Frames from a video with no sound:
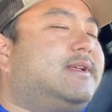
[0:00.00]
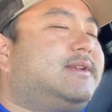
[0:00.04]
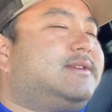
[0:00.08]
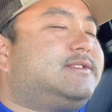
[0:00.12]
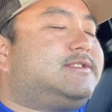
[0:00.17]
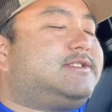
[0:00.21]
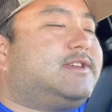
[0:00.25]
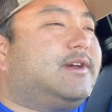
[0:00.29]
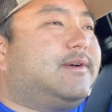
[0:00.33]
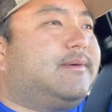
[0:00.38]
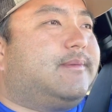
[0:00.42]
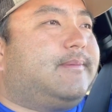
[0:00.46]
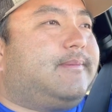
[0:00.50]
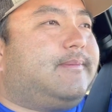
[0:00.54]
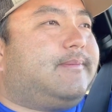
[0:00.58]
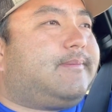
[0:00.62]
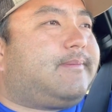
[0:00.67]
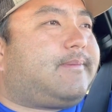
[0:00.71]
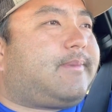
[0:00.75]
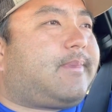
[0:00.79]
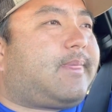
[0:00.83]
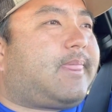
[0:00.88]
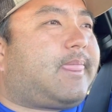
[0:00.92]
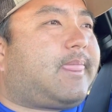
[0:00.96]
So,
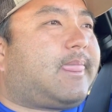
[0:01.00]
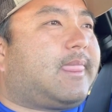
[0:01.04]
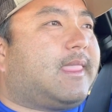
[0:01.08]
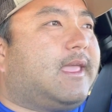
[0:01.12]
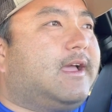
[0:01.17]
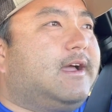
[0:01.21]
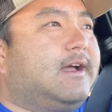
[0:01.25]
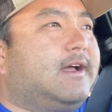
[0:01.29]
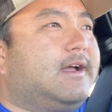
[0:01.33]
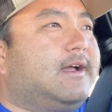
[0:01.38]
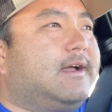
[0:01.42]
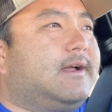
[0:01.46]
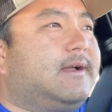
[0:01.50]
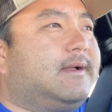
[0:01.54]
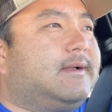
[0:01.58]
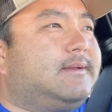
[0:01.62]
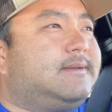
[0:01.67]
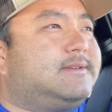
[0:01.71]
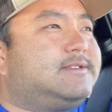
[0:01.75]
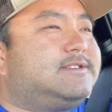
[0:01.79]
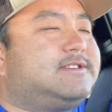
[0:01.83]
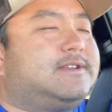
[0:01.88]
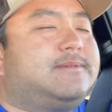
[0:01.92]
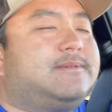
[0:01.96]

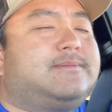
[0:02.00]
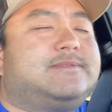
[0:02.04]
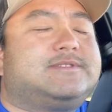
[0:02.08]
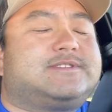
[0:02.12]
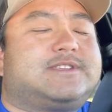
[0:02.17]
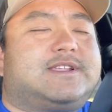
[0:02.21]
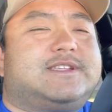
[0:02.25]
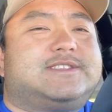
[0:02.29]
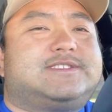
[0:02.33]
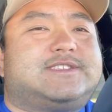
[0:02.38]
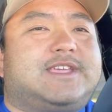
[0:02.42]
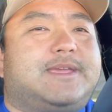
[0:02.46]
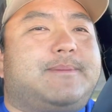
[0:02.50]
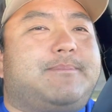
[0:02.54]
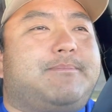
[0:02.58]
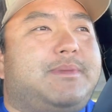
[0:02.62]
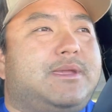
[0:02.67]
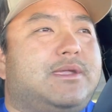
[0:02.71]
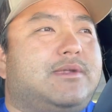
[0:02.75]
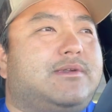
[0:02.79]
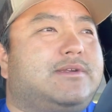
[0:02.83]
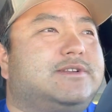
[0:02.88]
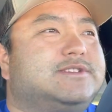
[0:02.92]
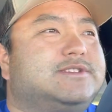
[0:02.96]
someone's gonna say
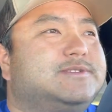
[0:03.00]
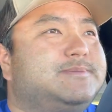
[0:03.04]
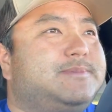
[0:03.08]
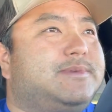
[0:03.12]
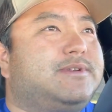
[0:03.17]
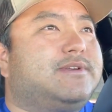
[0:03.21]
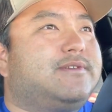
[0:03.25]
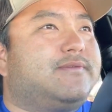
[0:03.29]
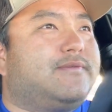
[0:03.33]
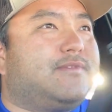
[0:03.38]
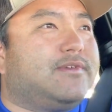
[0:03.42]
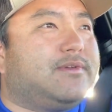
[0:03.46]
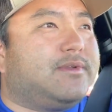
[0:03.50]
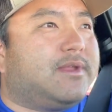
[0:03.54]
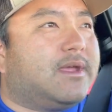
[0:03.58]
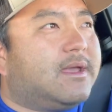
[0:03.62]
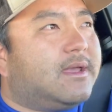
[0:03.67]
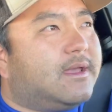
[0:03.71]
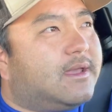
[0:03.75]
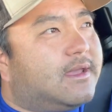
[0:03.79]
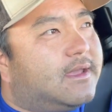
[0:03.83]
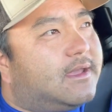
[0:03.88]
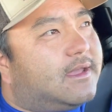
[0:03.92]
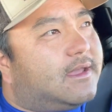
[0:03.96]
beer food.
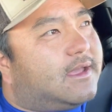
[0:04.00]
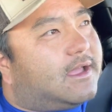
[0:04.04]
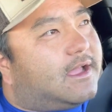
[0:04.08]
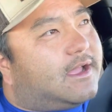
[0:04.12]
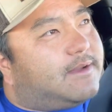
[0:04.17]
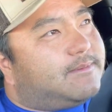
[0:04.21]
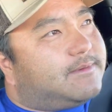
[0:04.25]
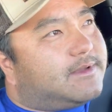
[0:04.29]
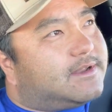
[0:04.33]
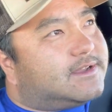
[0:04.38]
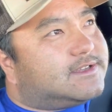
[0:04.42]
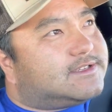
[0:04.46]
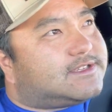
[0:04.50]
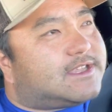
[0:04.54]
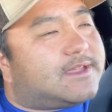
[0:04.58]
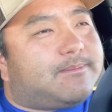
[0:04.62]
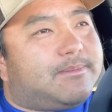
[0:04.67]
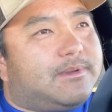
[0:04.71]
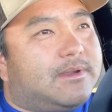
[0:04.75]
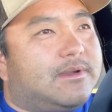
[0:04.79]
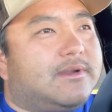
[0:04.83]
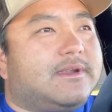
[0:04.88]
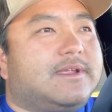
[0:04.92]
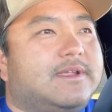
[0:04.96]
I'm gonna say
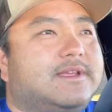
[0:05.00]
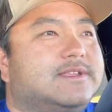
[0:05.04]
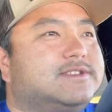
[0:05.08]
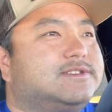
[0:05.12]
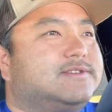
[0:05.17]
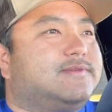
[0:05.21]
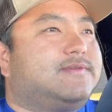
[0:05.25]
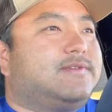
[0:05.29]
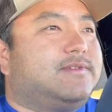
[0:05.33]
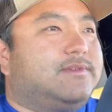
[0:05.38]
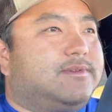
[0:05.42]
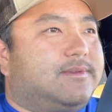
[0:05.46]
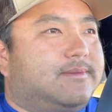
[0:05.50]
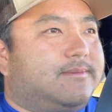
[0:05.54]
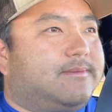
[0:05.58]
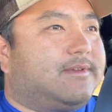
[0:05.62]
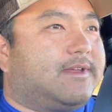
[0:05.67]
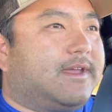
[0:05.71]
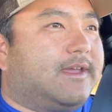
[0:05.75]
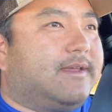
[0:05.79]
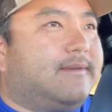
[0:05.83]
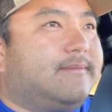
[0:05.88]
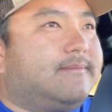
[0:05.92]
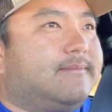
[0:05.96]
beer is a food,
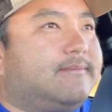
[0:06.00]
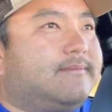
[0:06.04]
okay?